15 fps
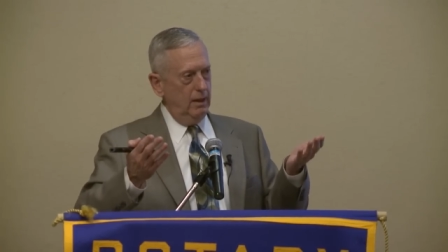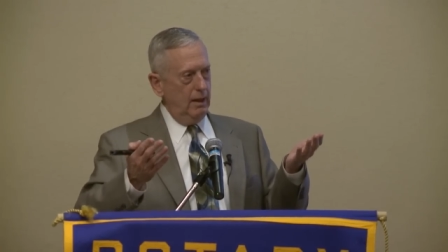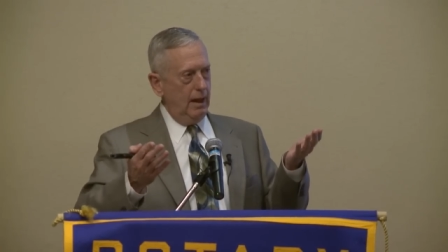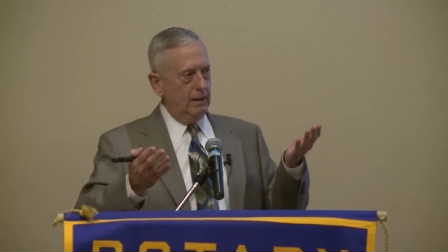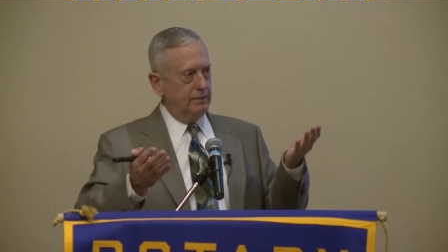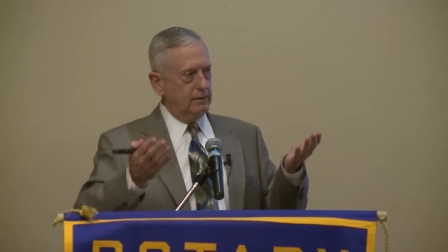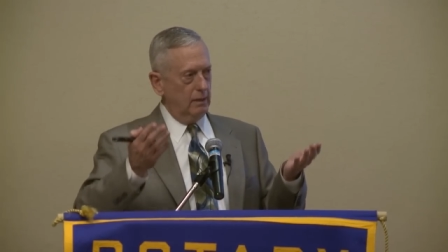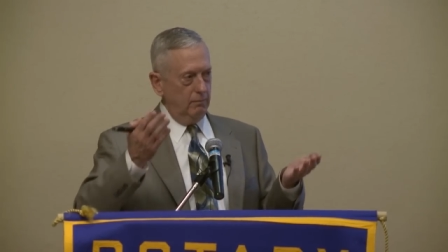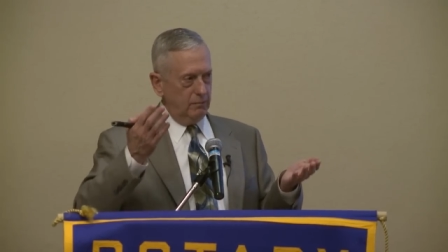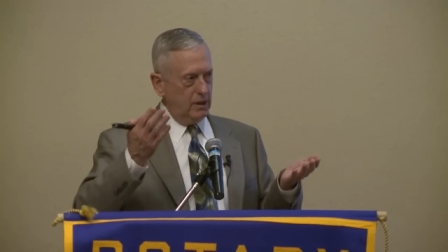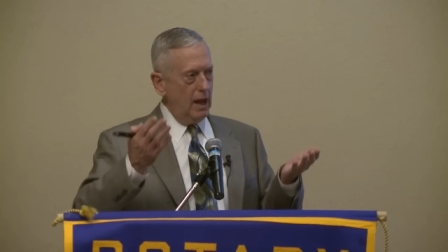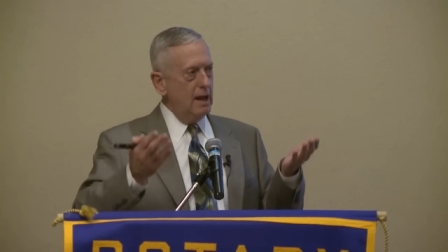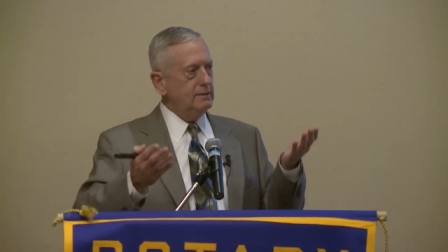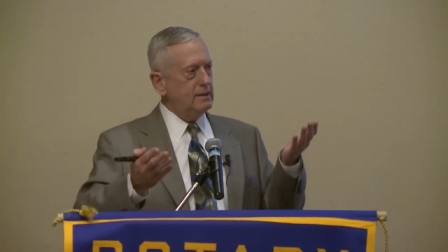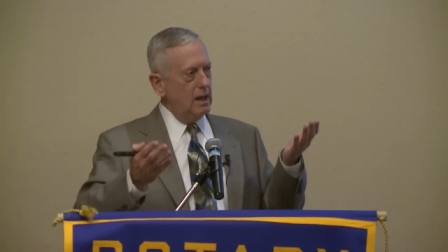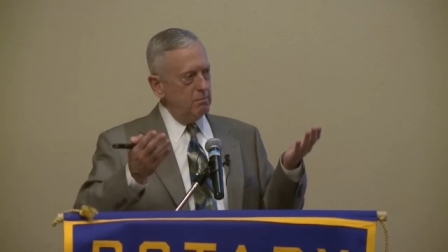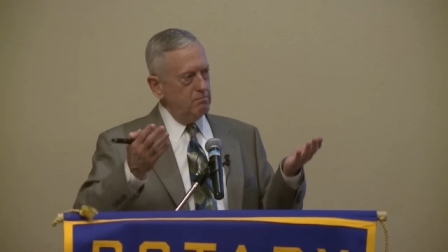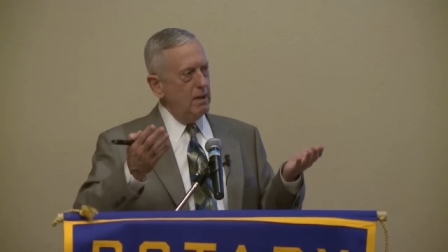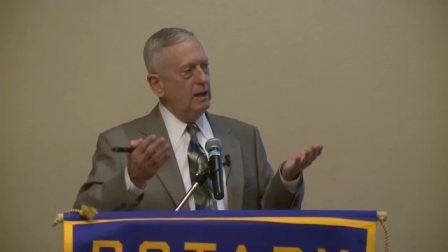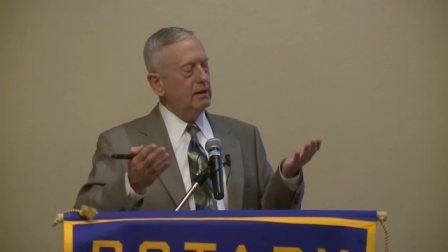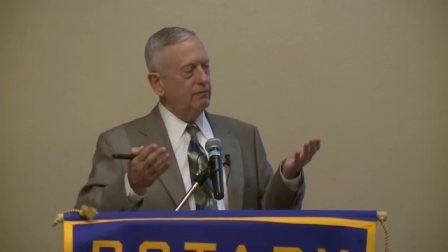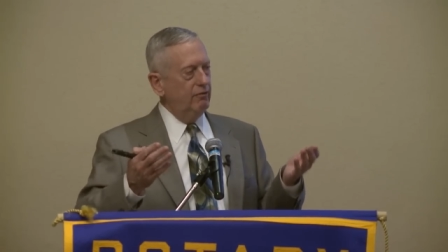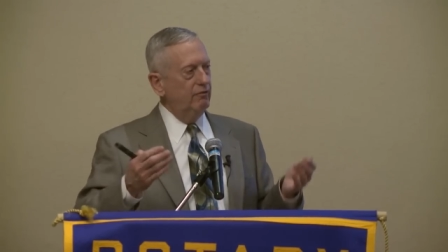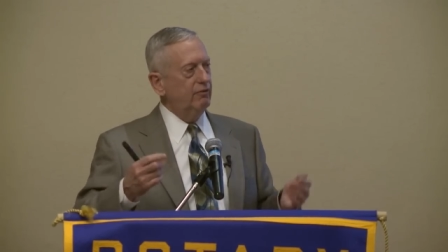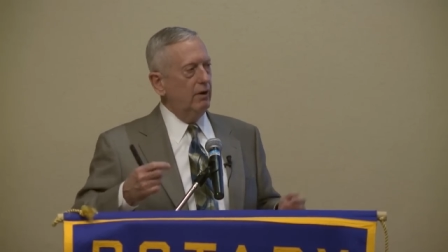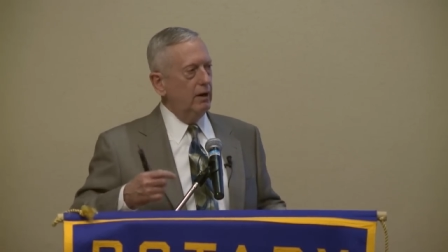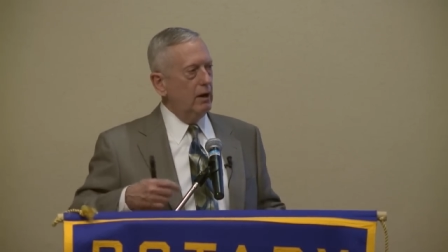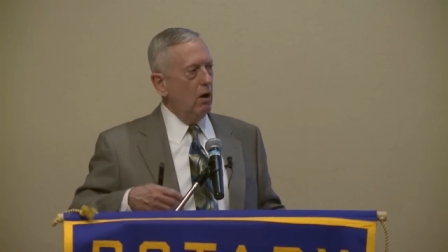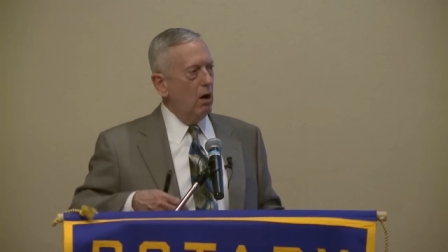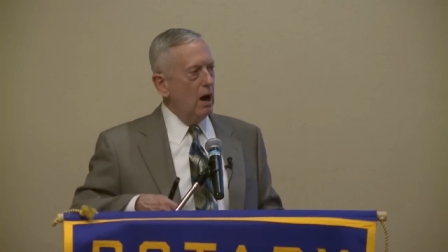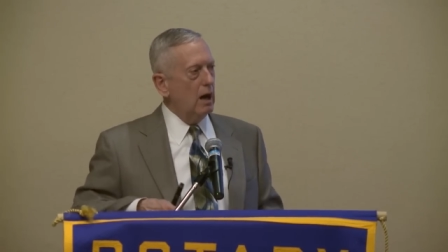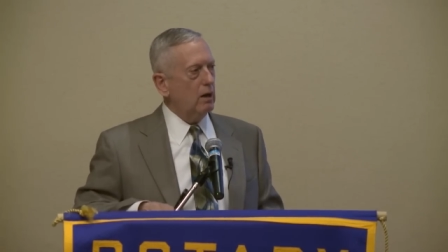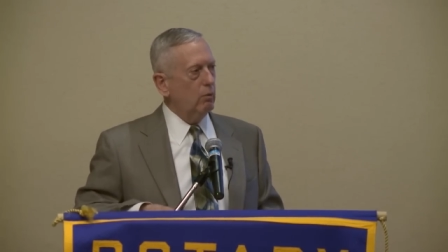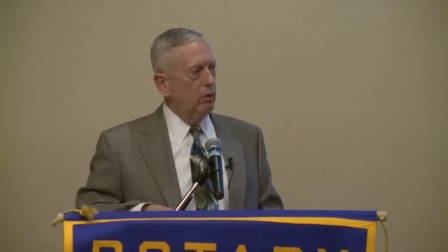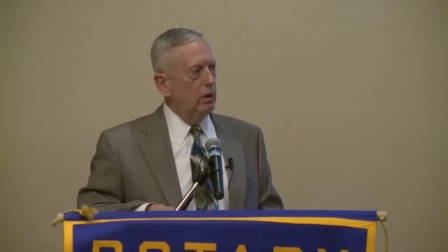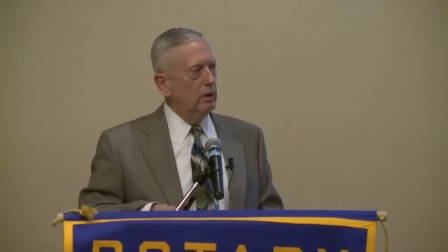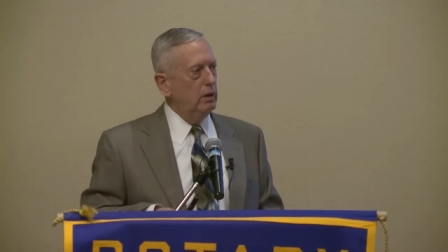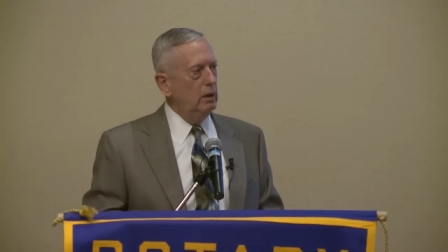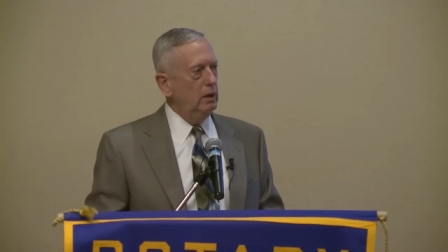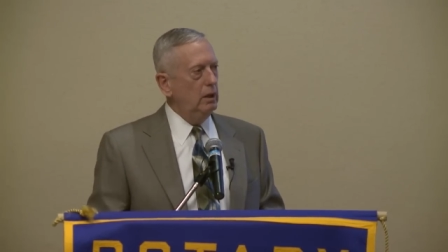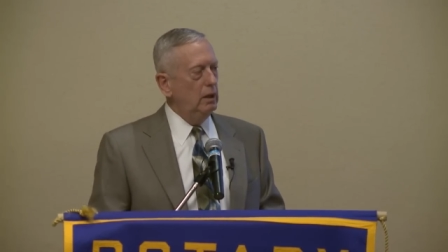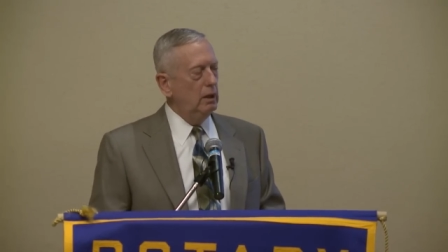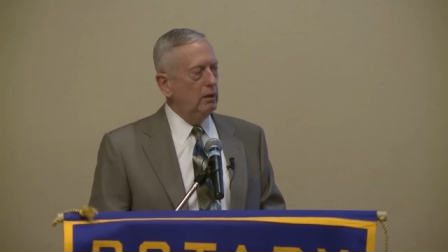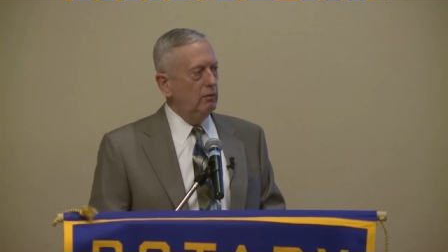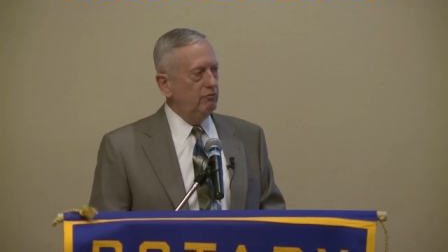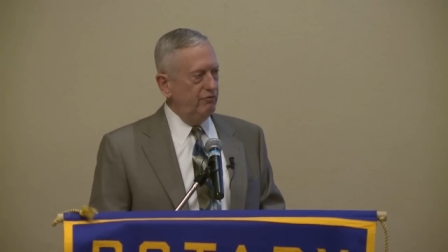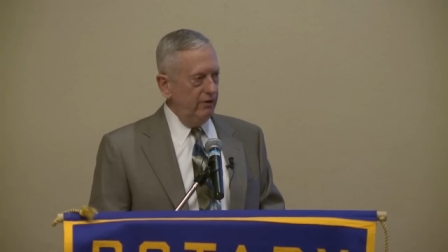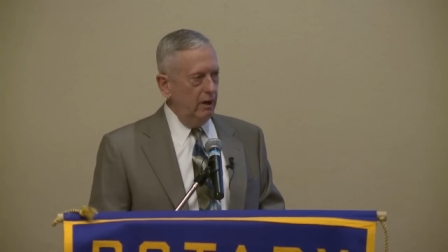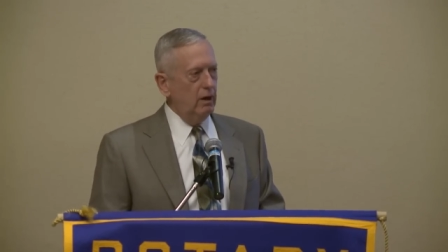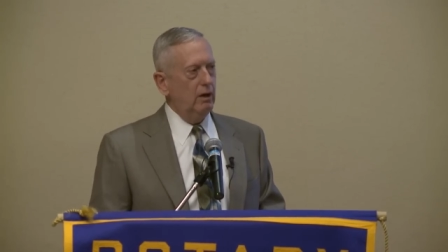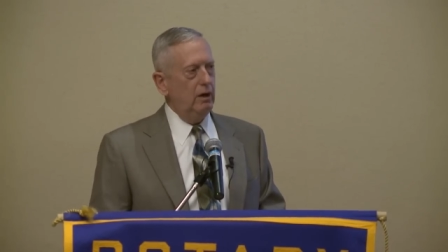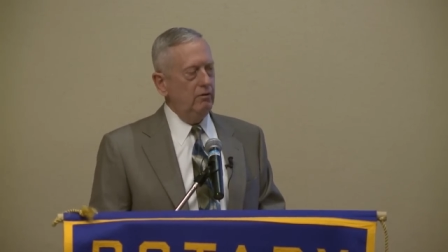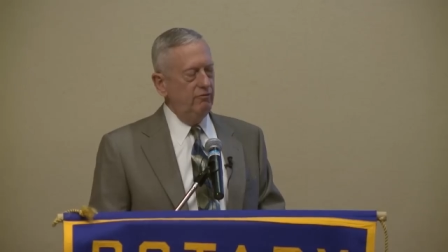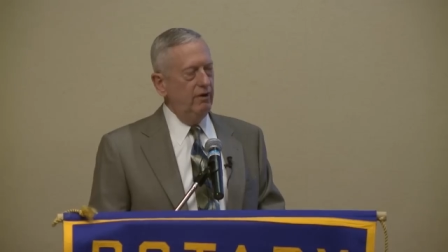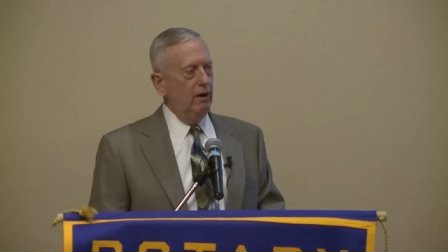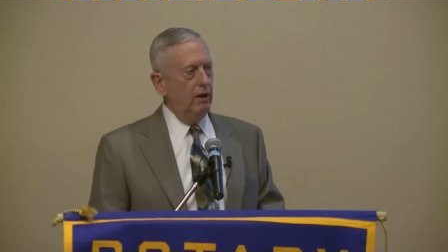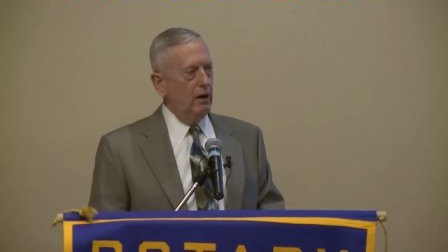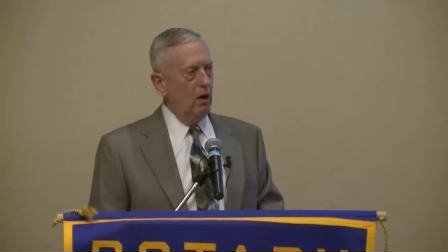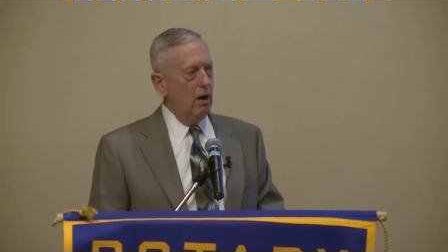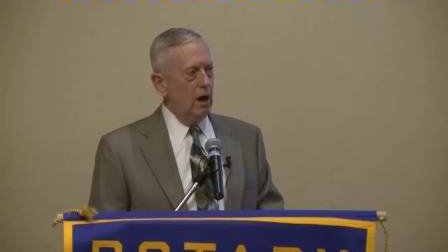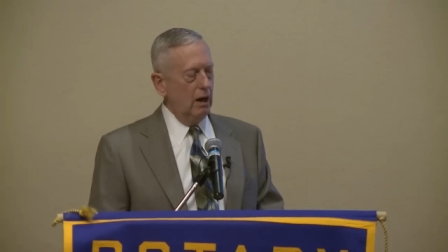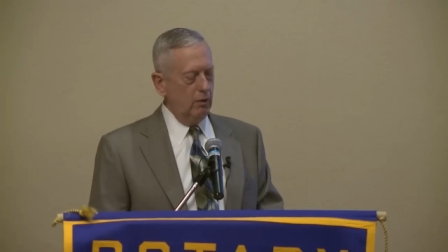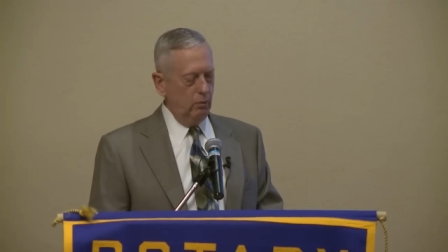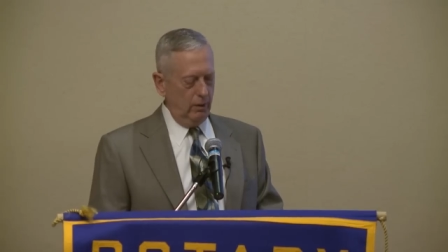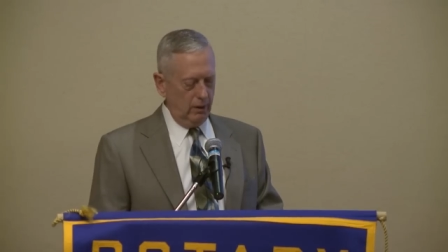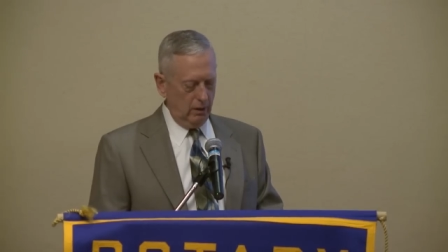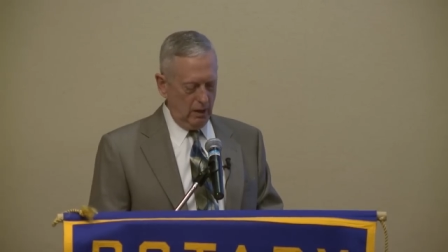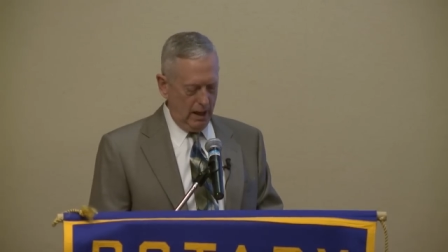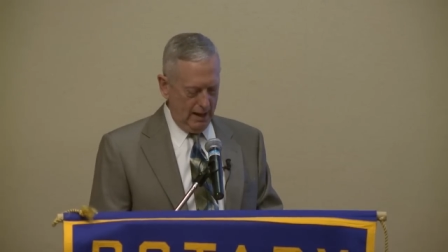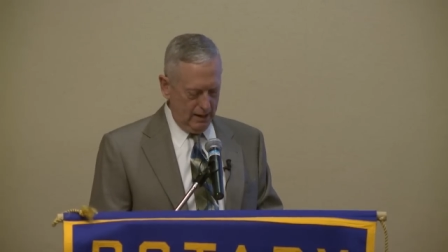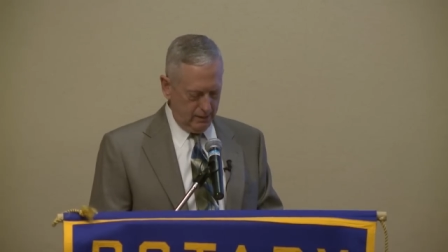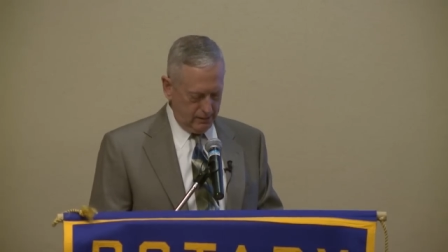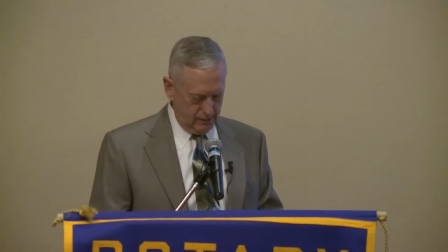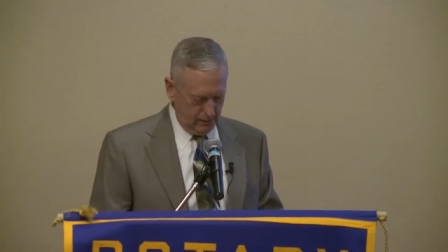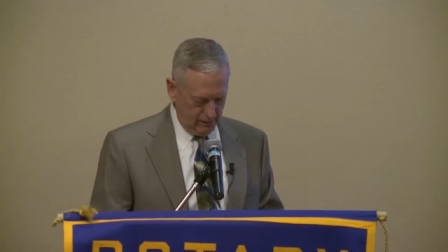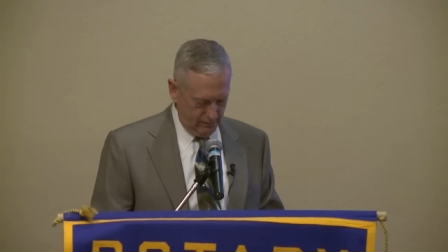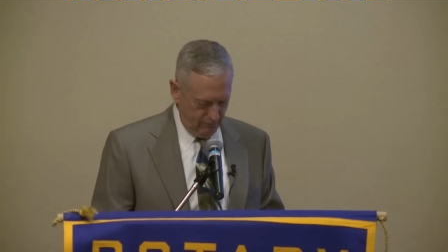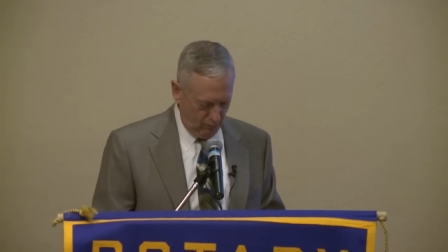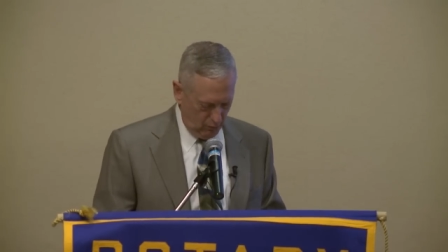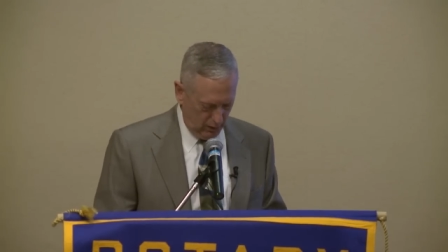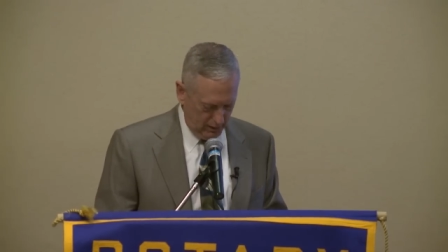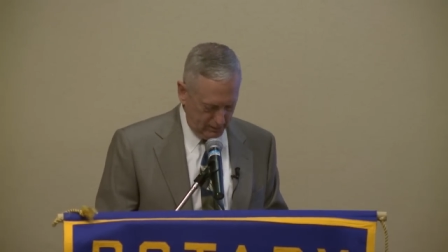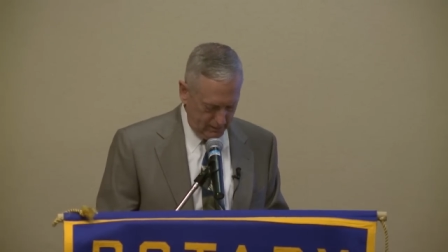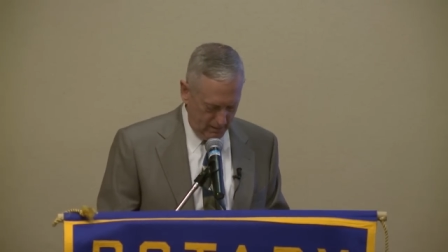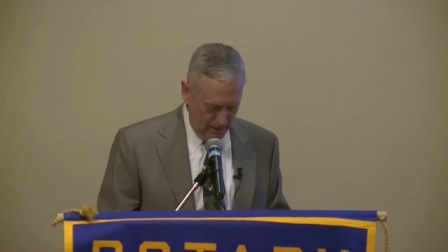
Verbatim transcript: And sometimes that makes for very awkward, very, very awkward alliances for us.